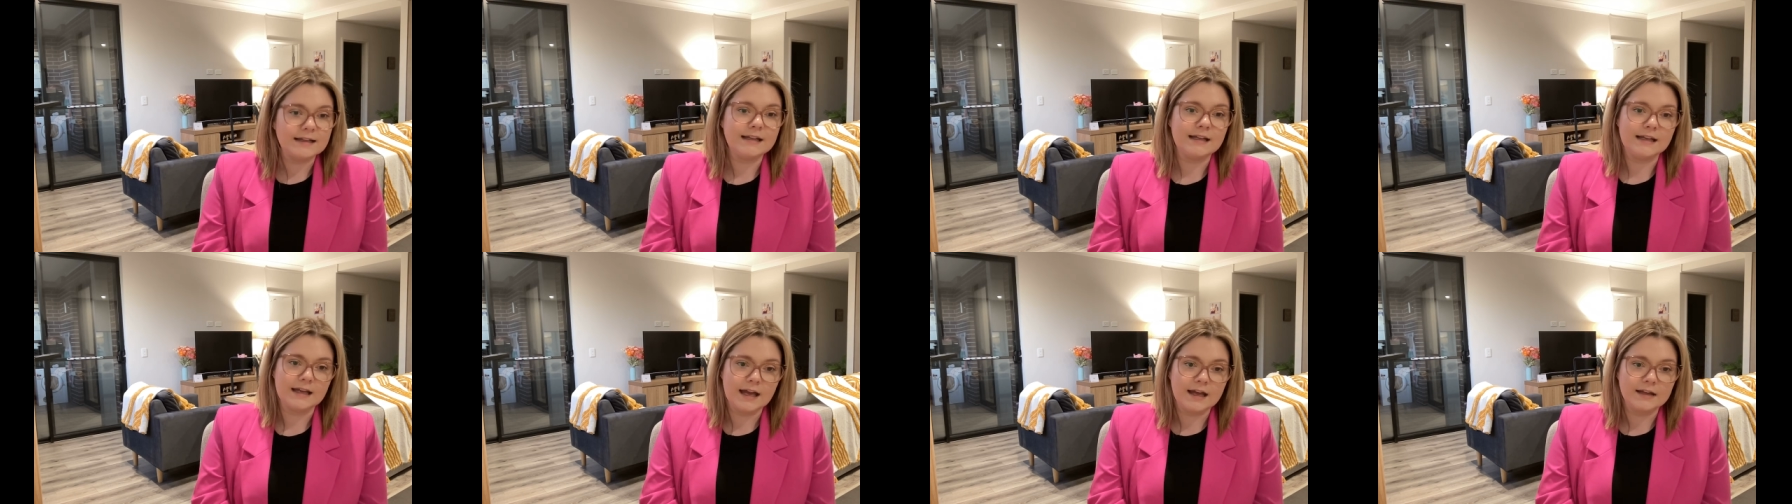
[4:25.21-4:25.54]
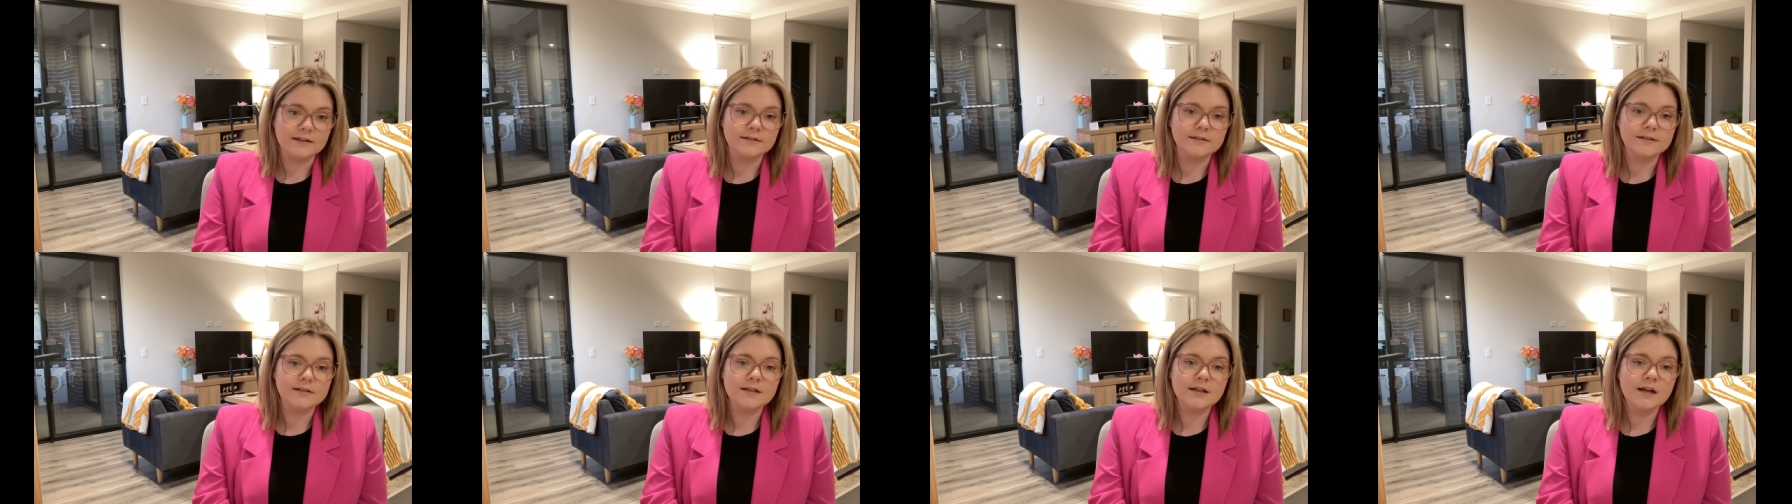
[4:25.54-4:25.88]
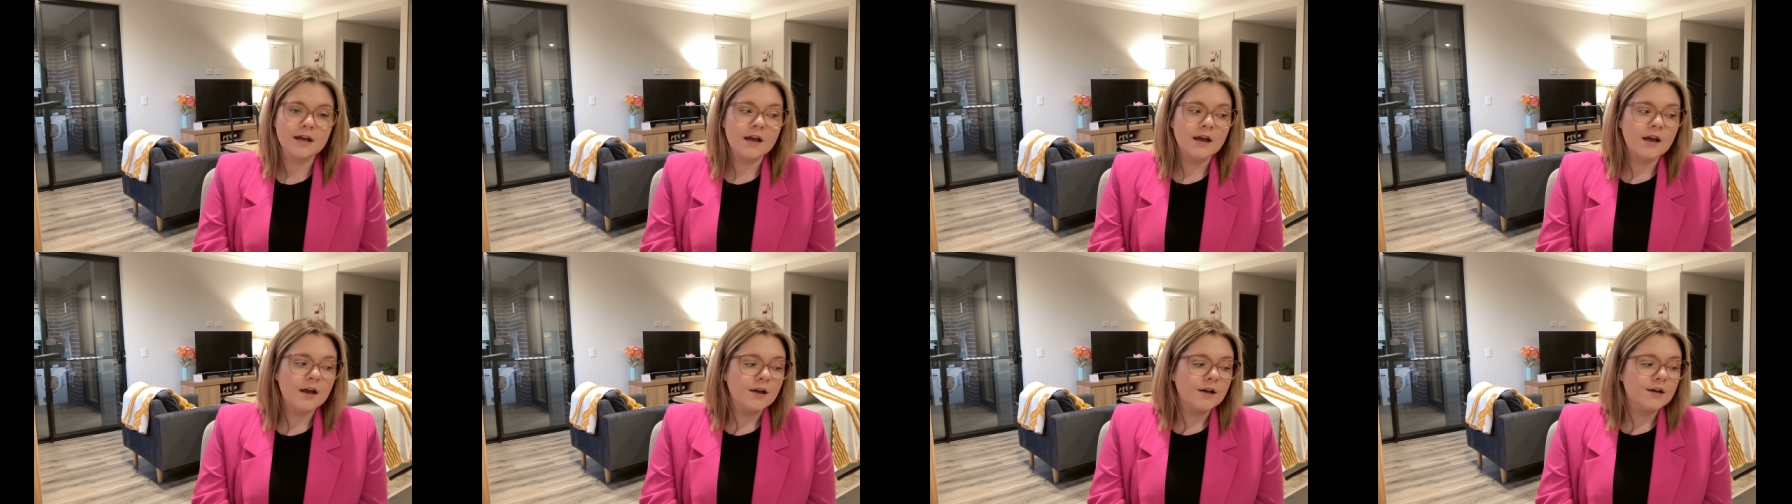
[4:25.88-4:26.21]
the end
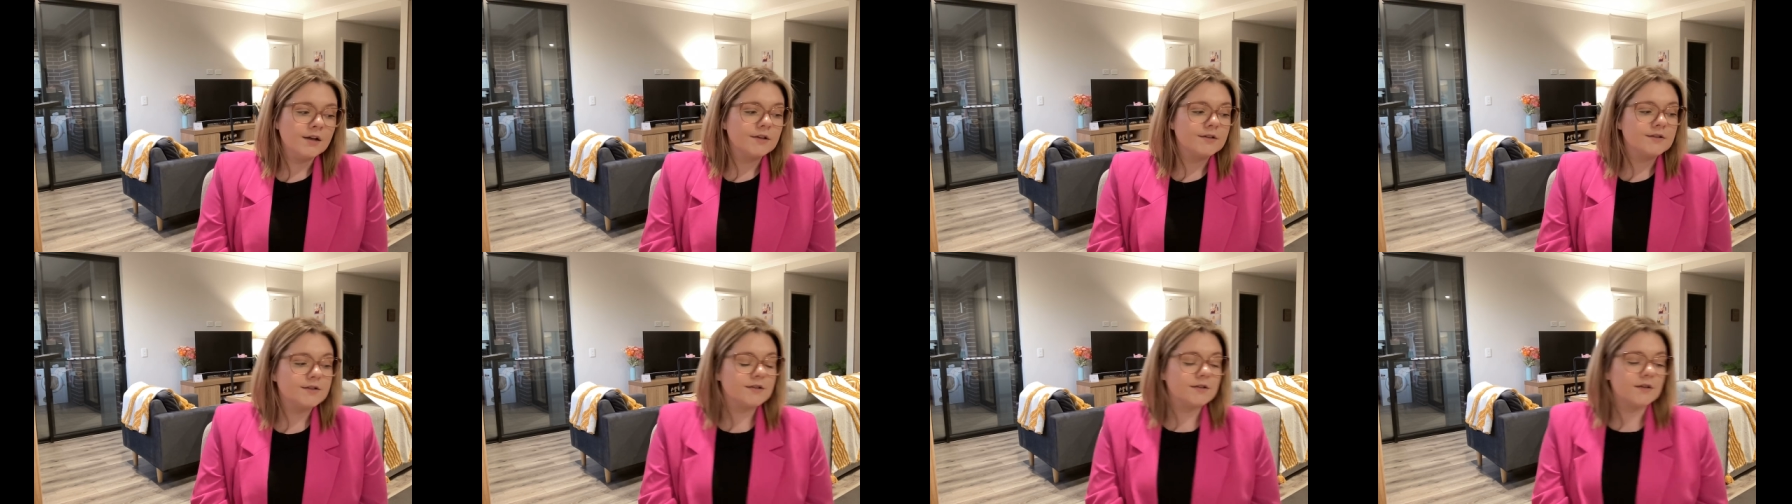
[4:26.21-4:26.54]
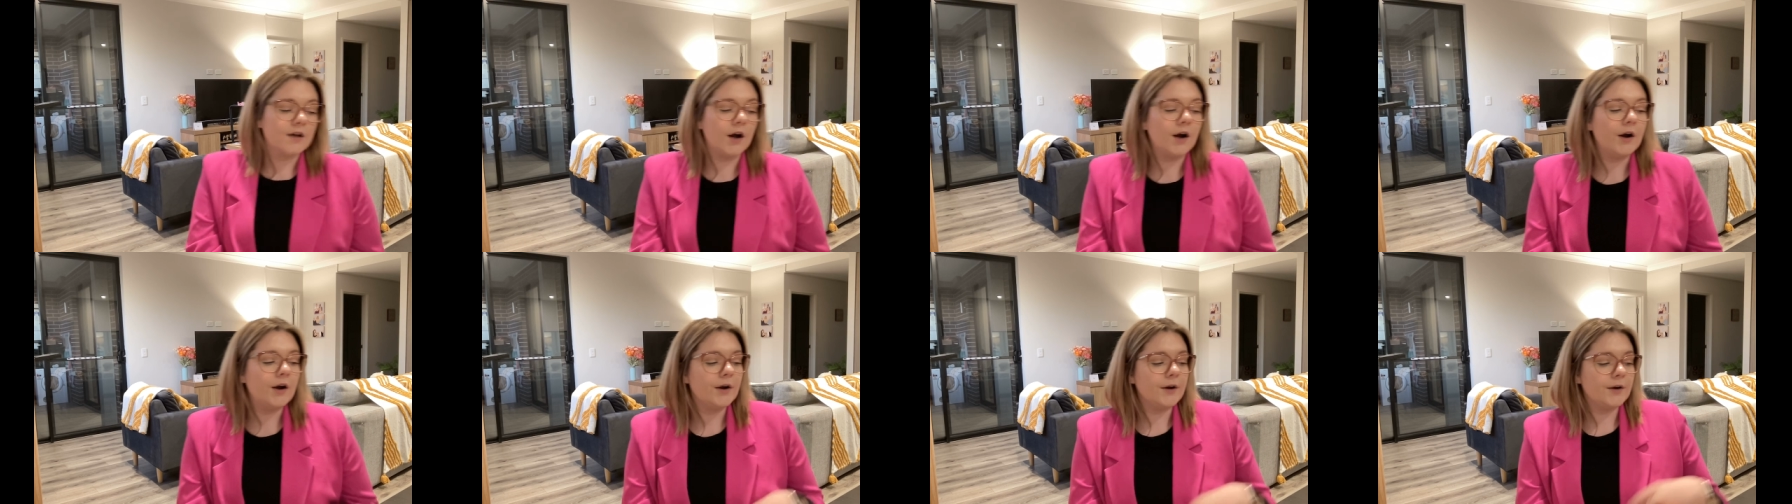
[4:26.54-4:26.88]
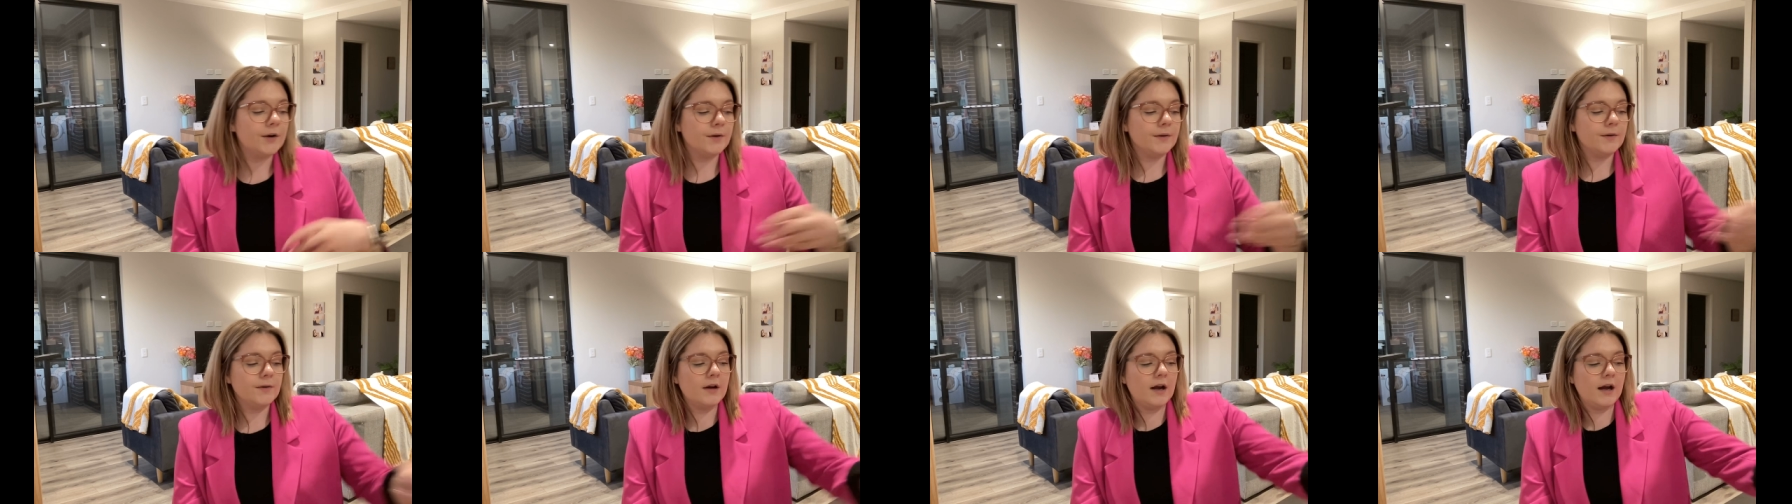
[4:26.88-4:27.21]

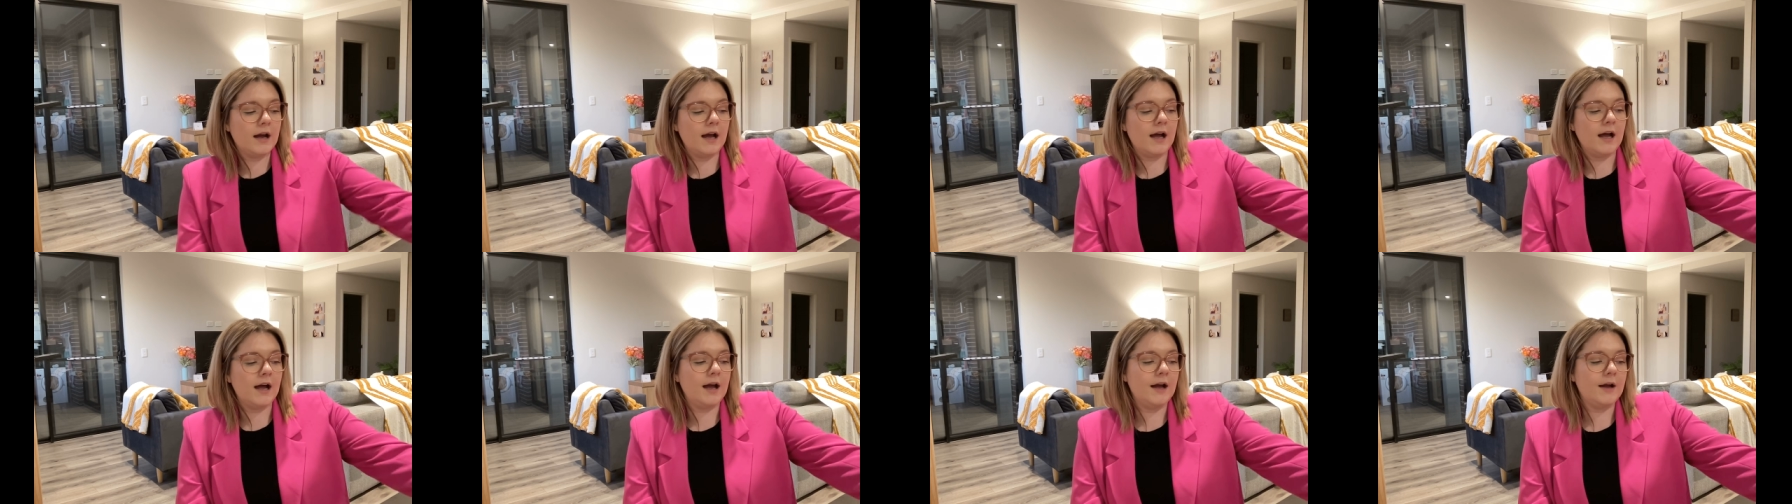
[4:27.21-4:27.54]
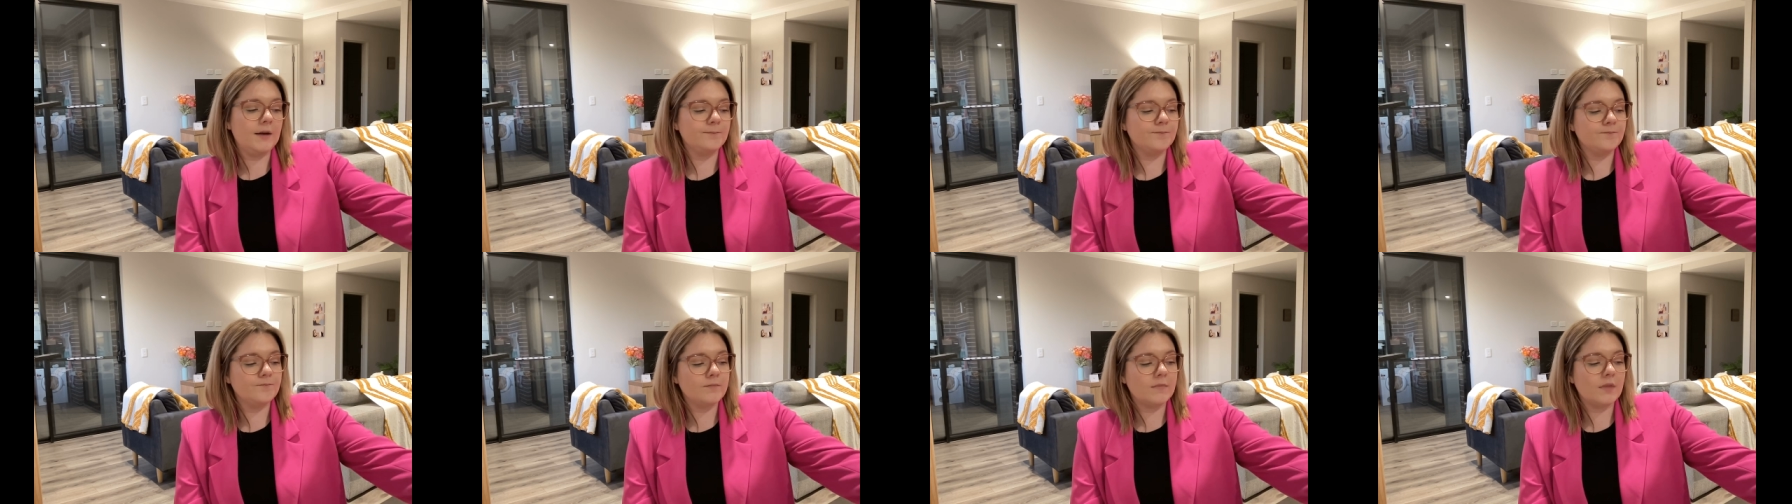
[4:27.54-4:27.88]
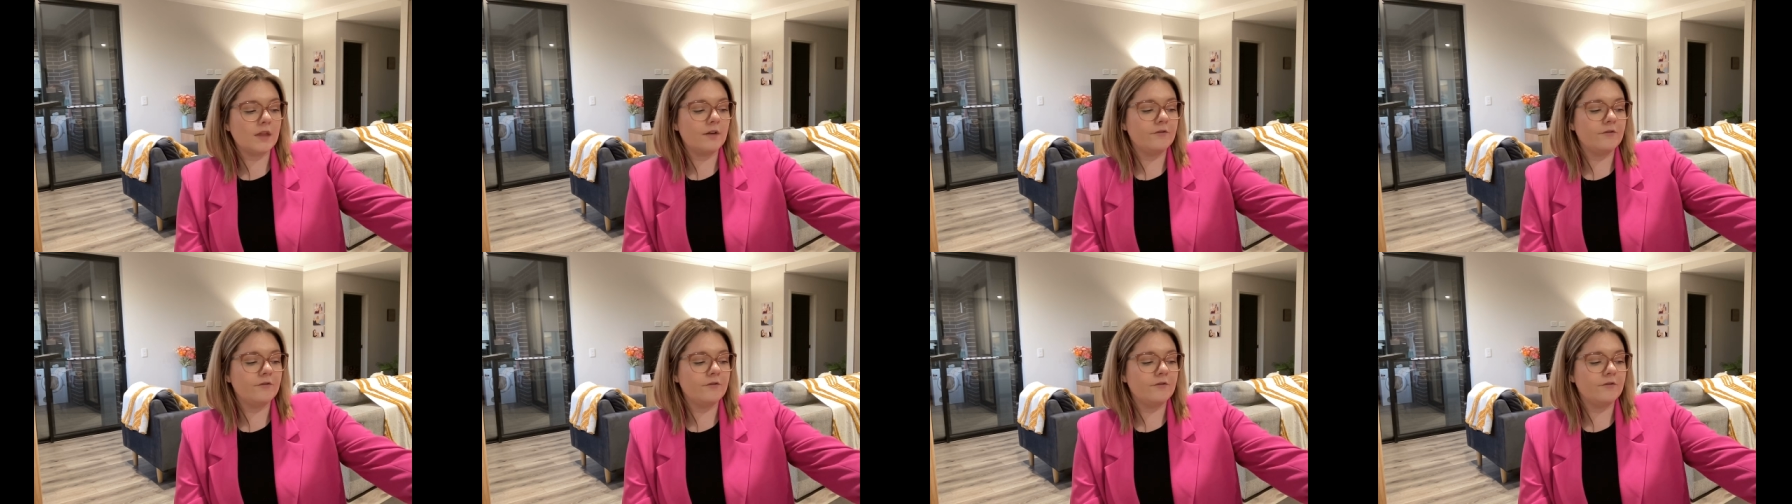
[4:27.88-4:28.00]
so um,